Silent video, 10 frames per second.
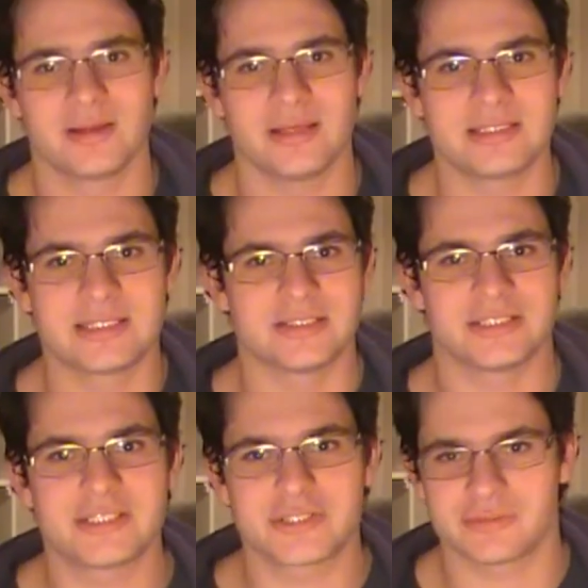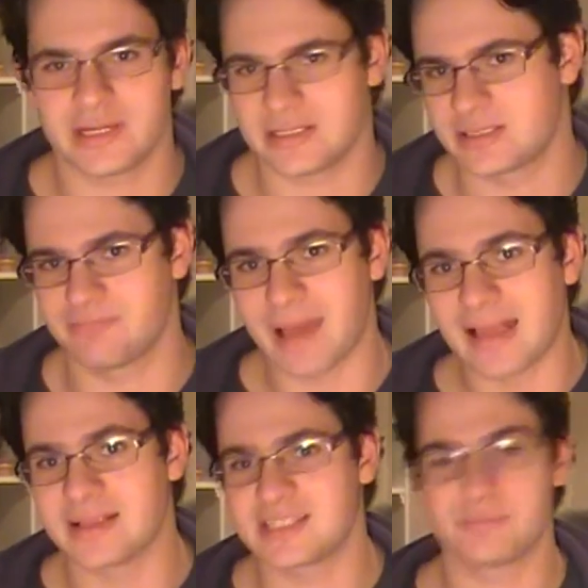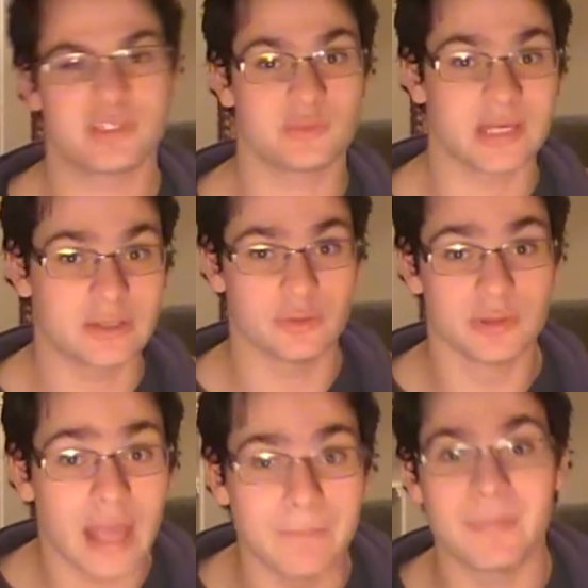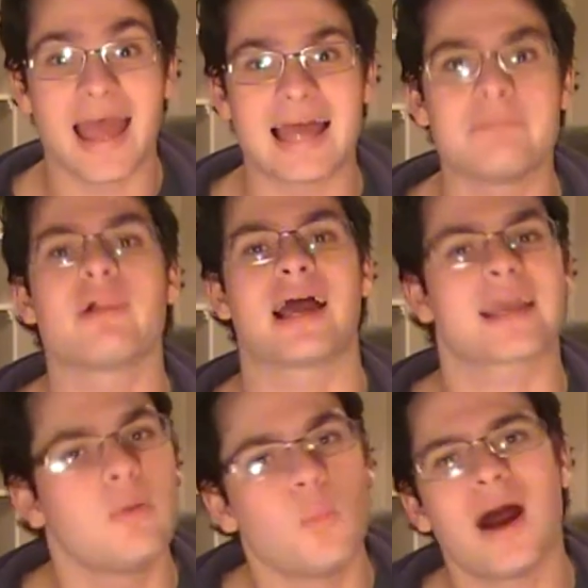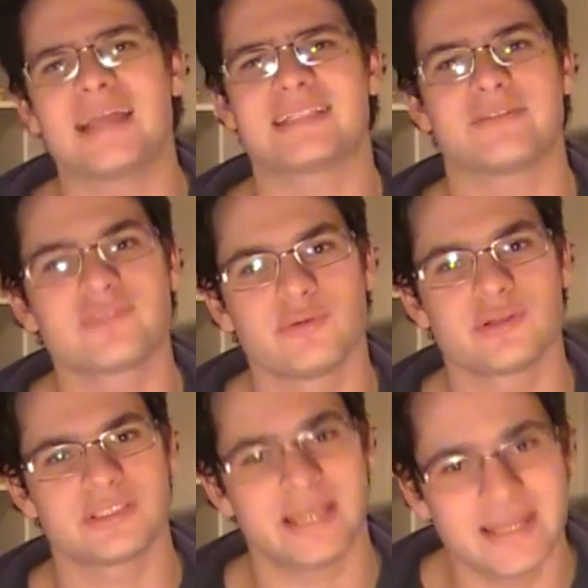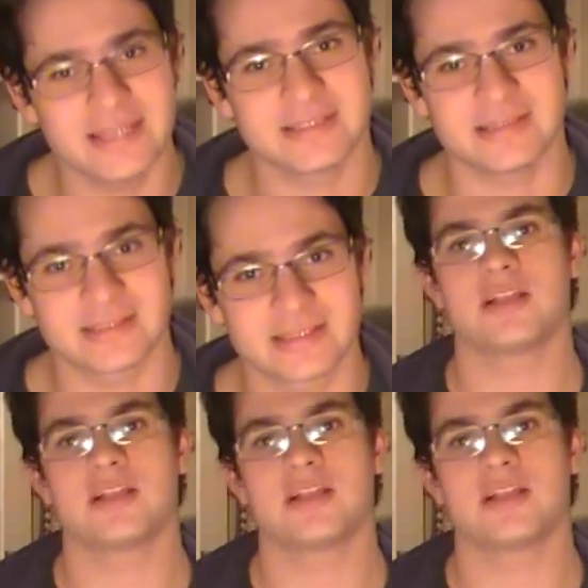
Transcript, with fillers: Is there a strict balance between good and bad, black and white? And of course there isn't.